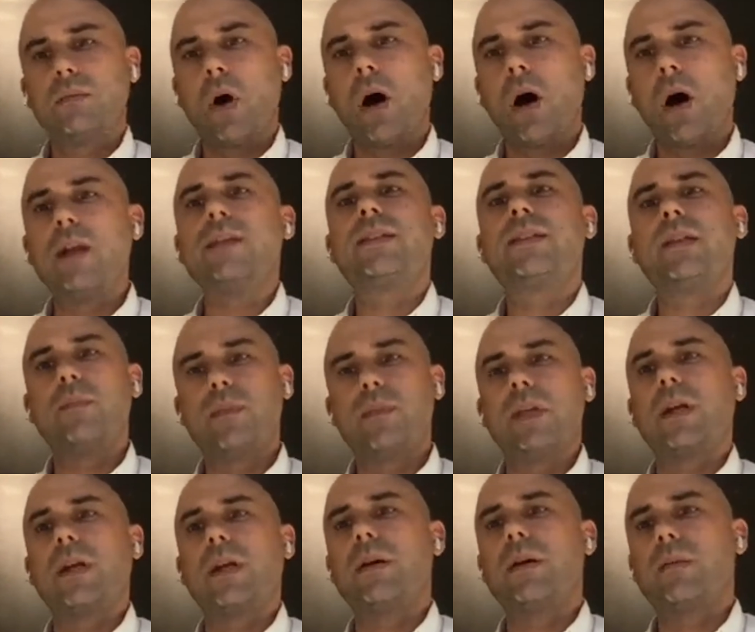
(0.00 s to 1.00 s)
on
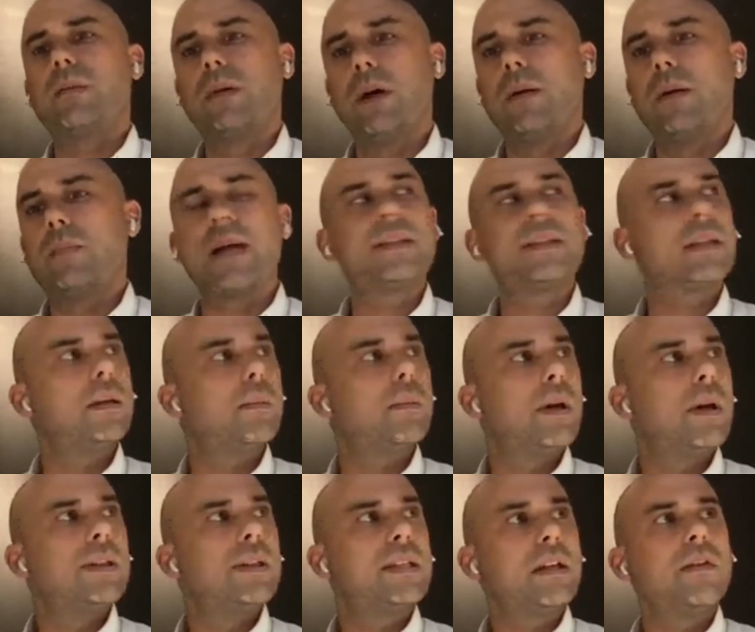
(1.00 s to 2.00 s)
something, I'm asking
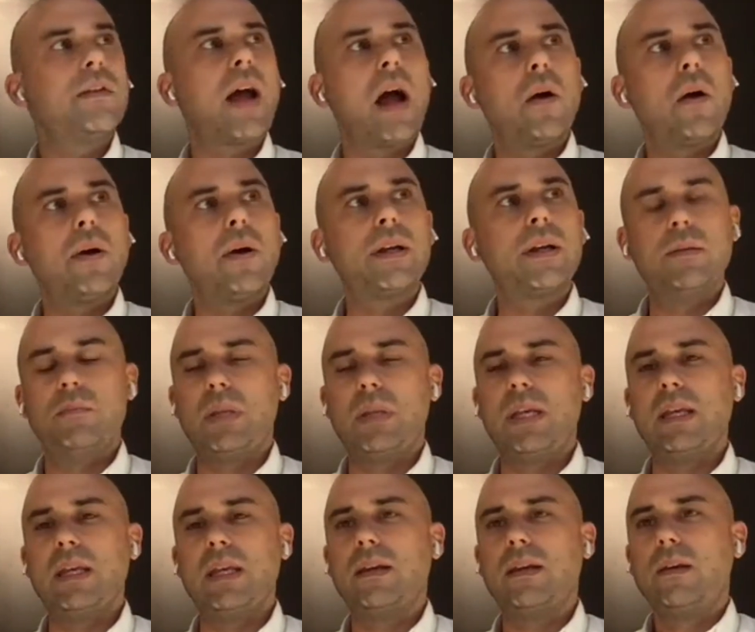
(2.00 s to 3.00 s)
myself how it can
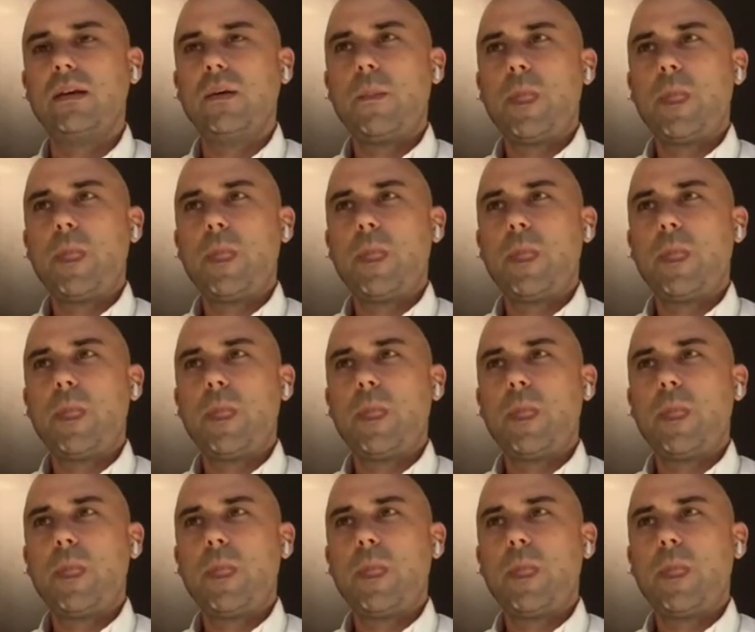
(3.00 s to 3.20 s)
be